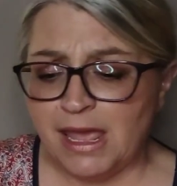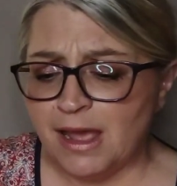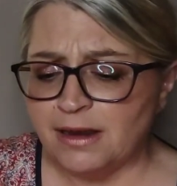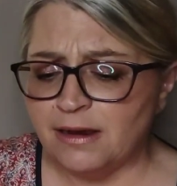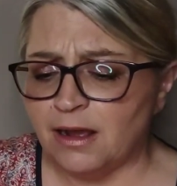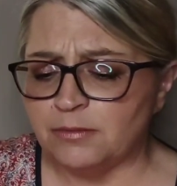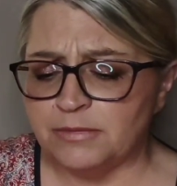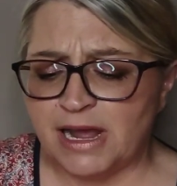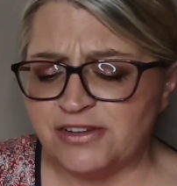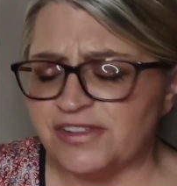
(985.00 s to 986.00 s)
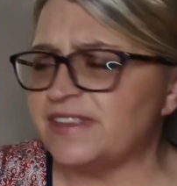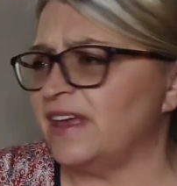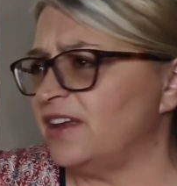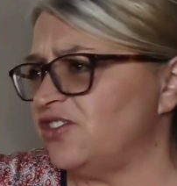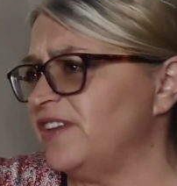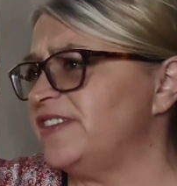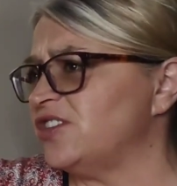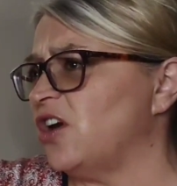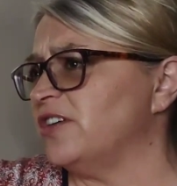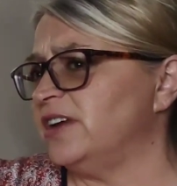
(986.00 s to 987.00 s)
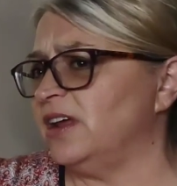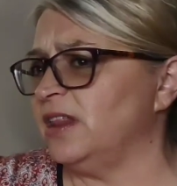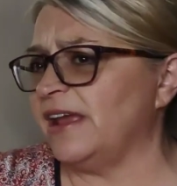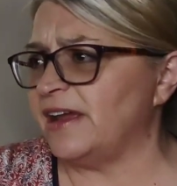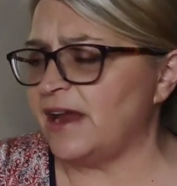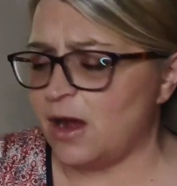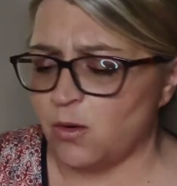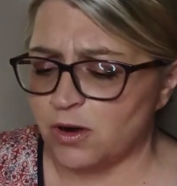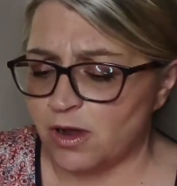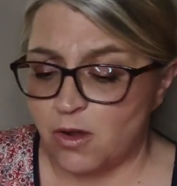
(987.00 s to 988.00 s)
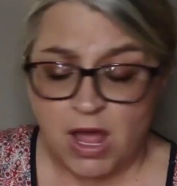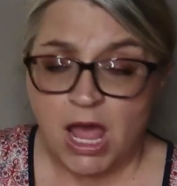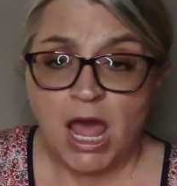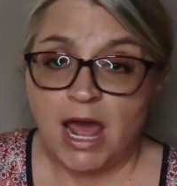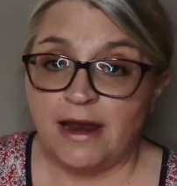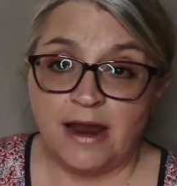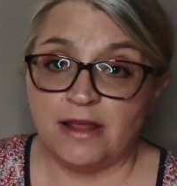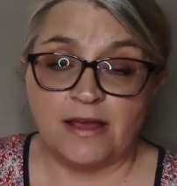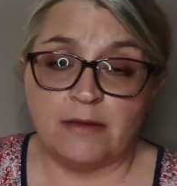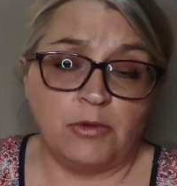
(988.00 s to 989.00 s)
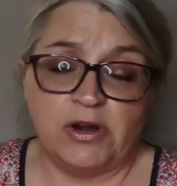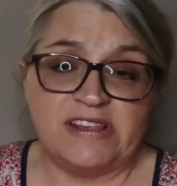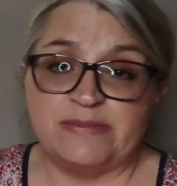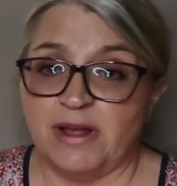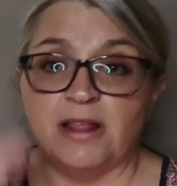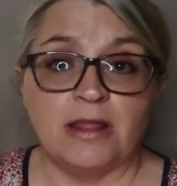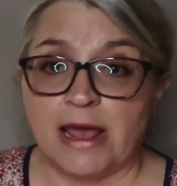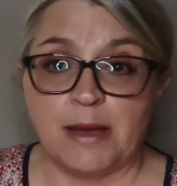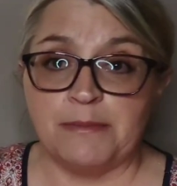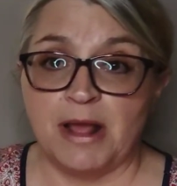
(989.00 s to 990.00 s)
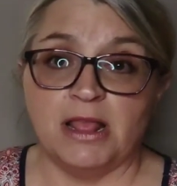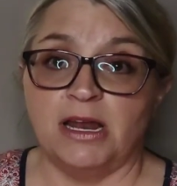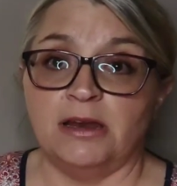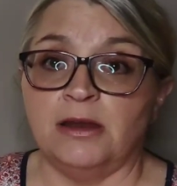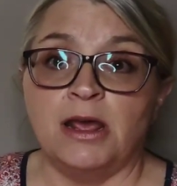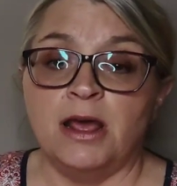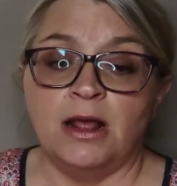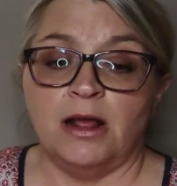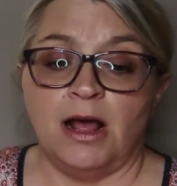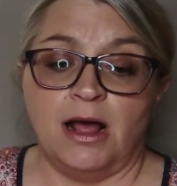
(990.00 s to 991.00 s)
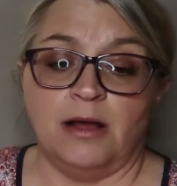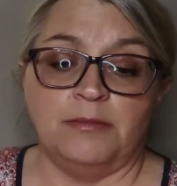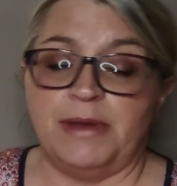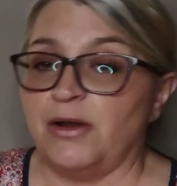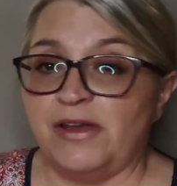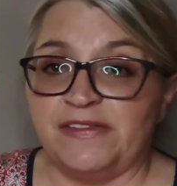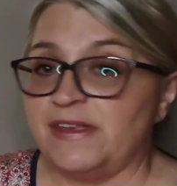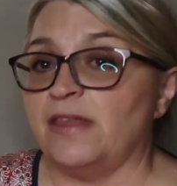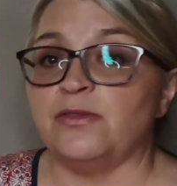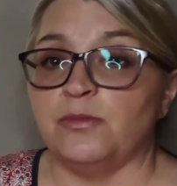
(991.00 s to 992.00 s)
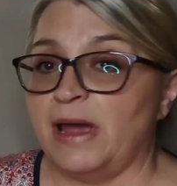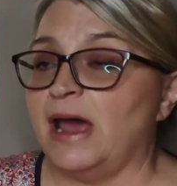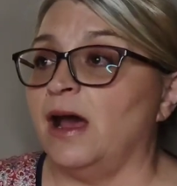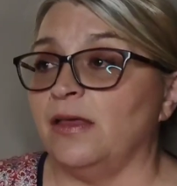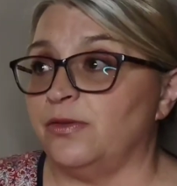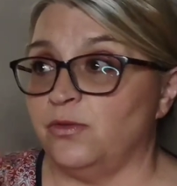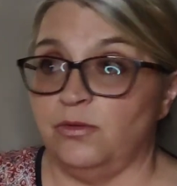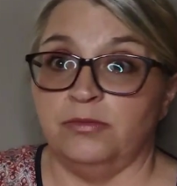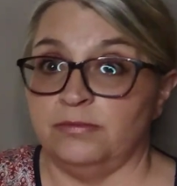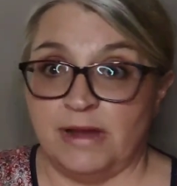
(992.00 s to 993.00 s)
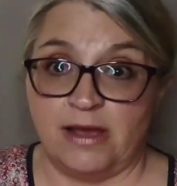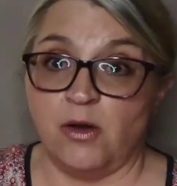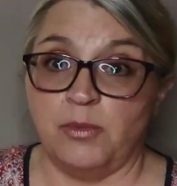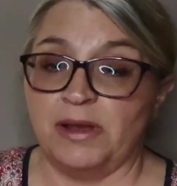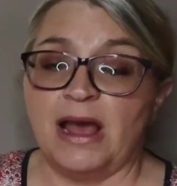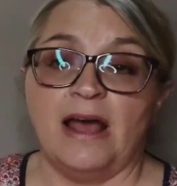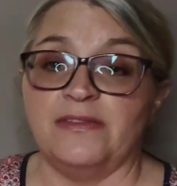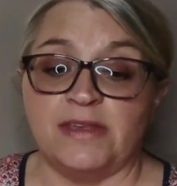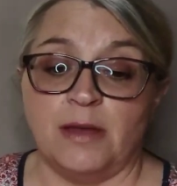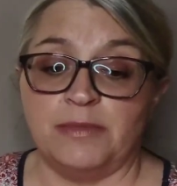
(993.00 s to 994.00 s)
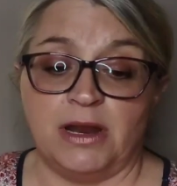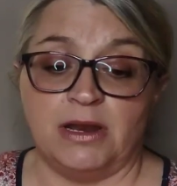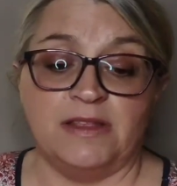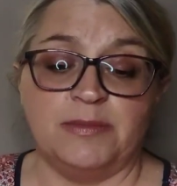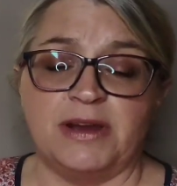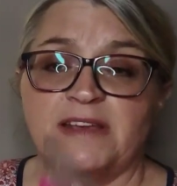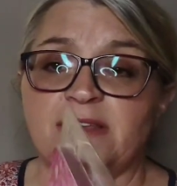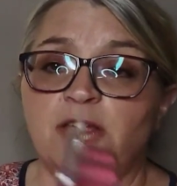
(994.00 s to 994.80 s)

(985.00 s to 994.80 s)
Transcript: And um, I just just started it like an hour ago. And it, I'm already smelling like a melon uh, berry scent through my through my open concept. And it's been nice.